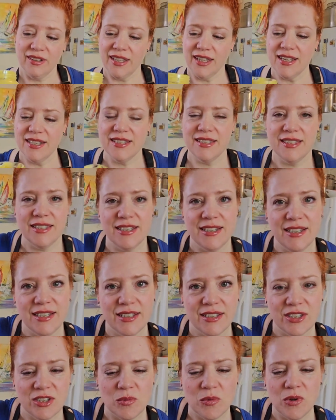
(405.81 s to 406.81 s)
It's the
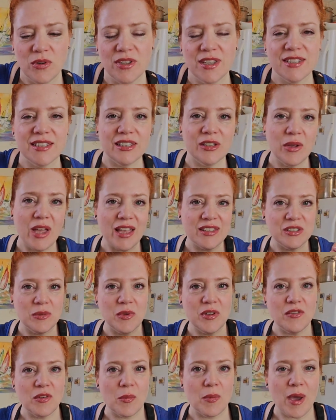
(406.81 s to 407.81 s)
smooth. Has a
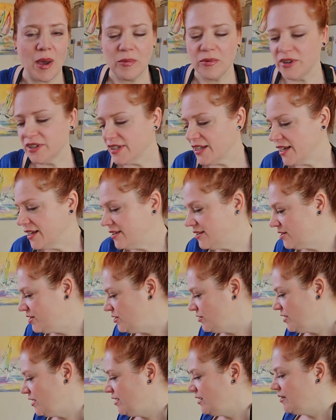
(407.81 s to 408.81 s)
bit of a peppery taste to
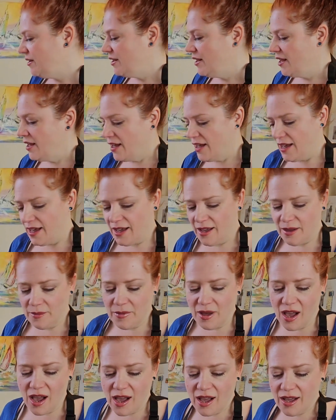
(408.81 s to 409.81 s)
it.
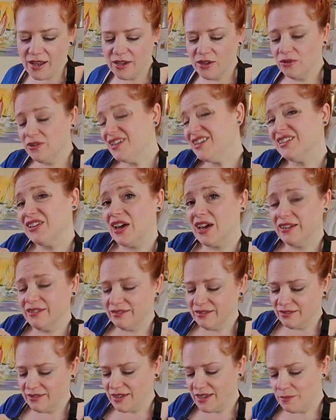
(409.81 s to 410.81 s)
You don't need a lot,
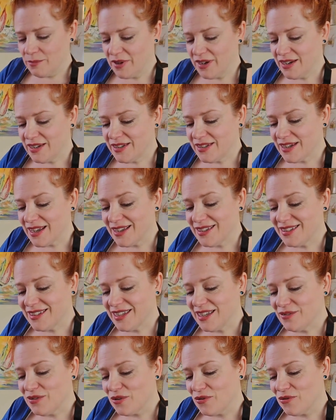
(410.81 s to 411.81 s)
but it does
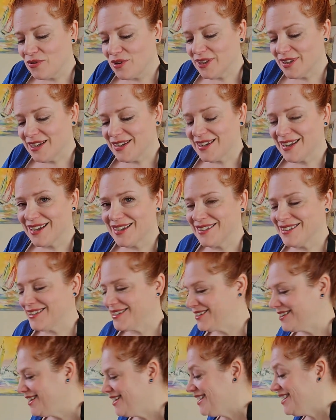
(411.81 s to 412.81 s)
give a really
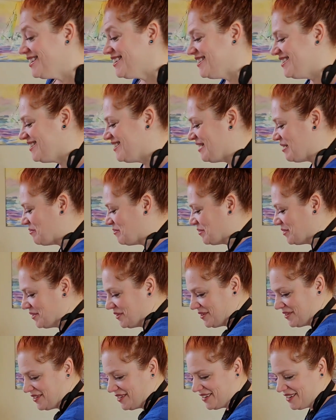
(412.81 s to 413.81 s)
nice zip.
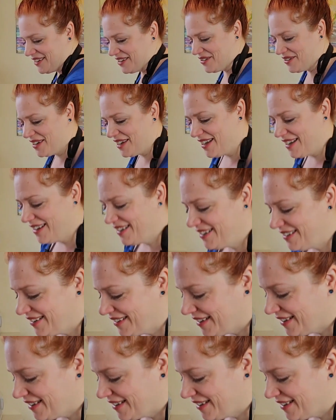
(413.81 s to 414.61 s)
Okay,